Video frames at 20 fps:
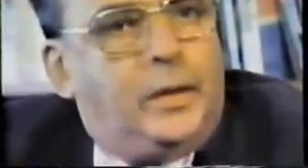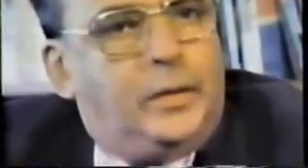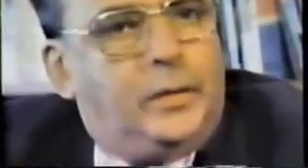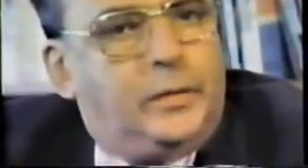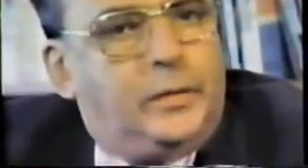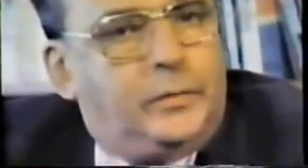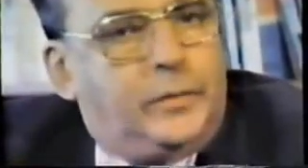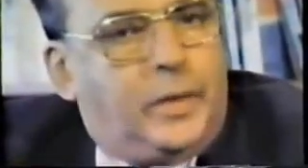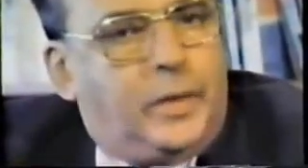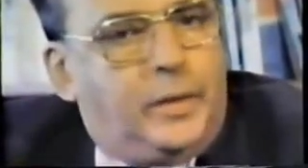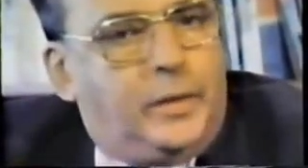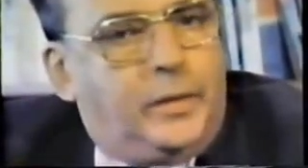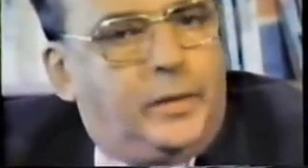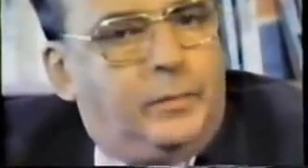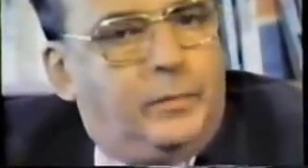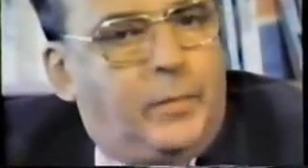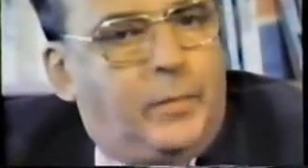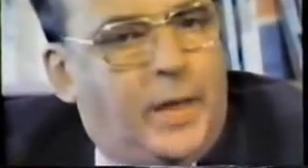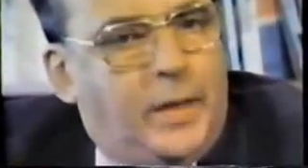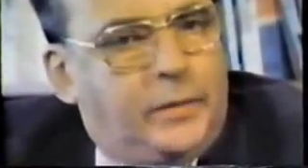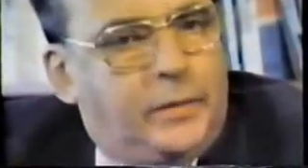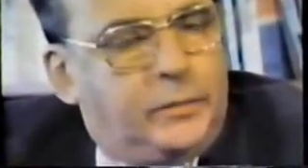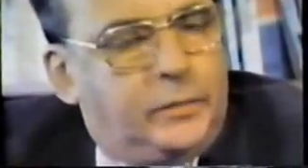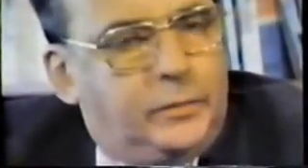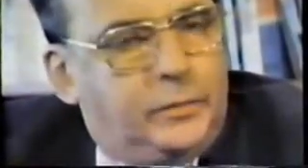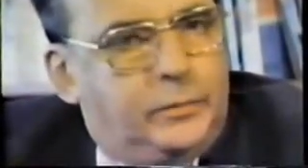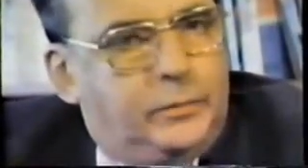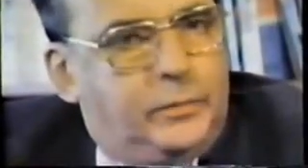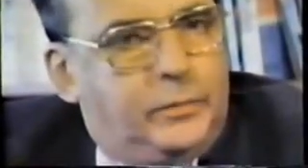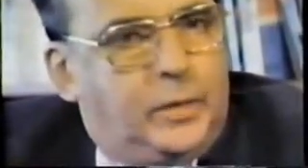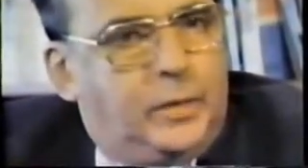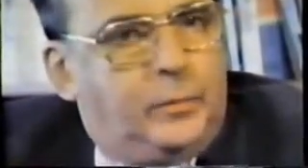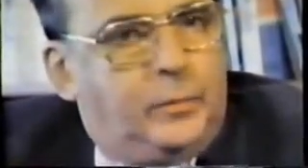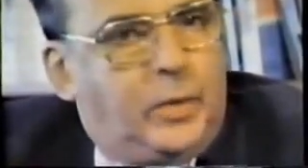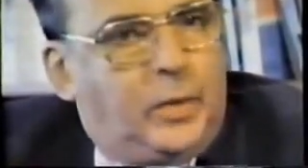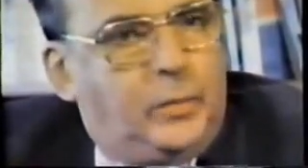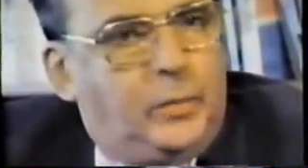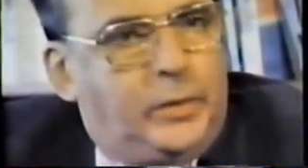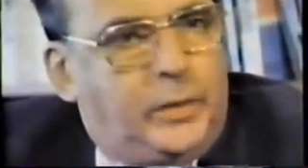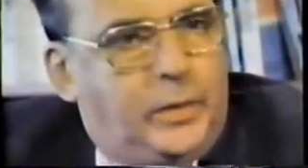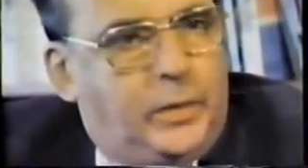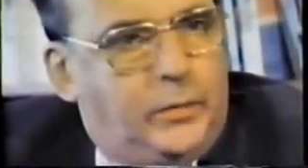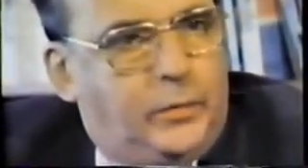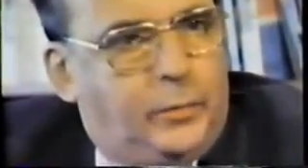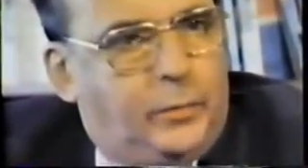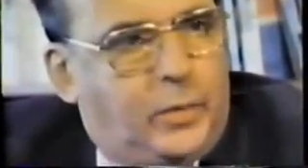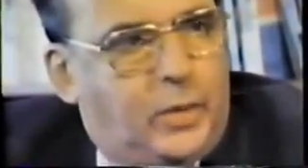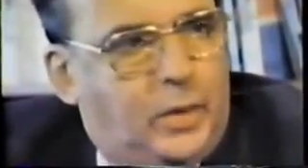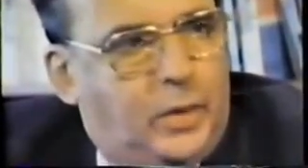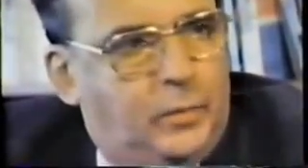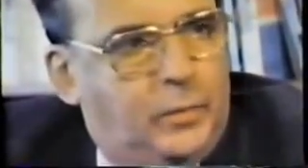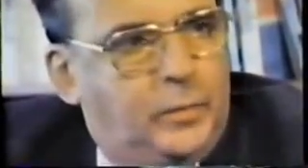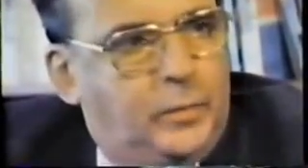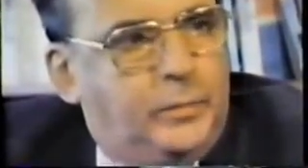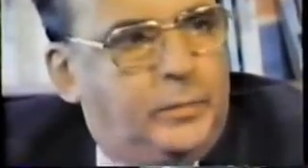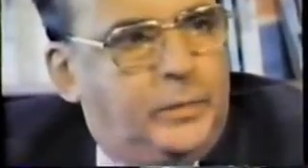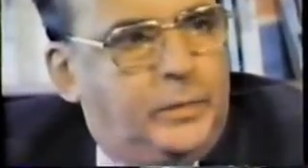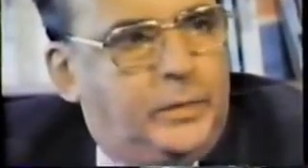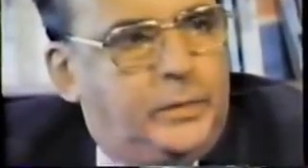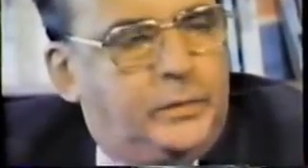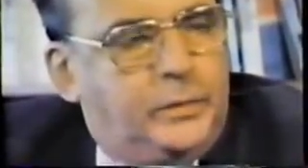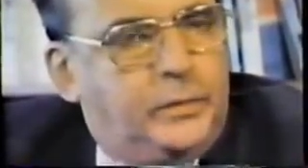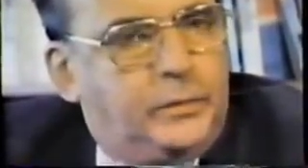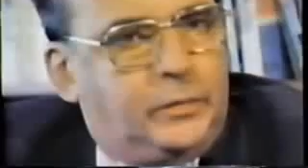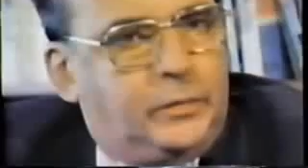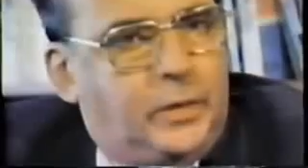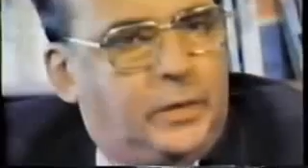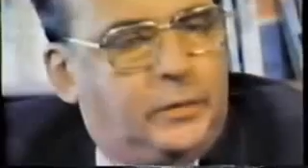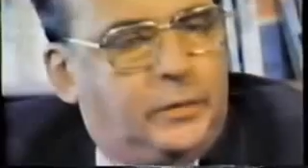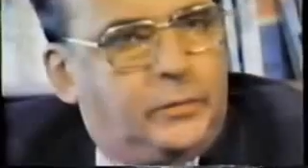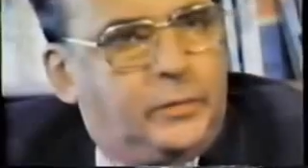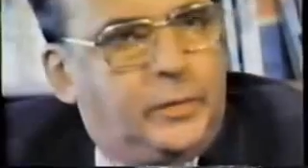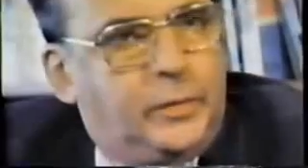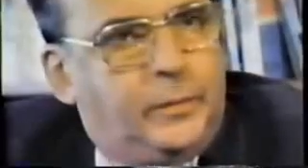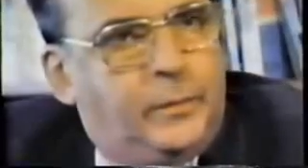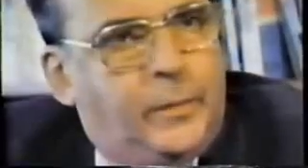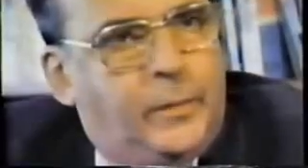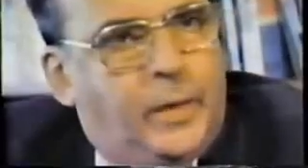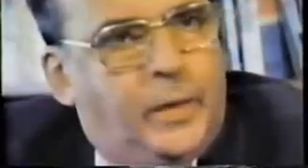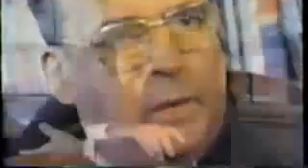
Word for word: it is a massive uh, public health problem in this country.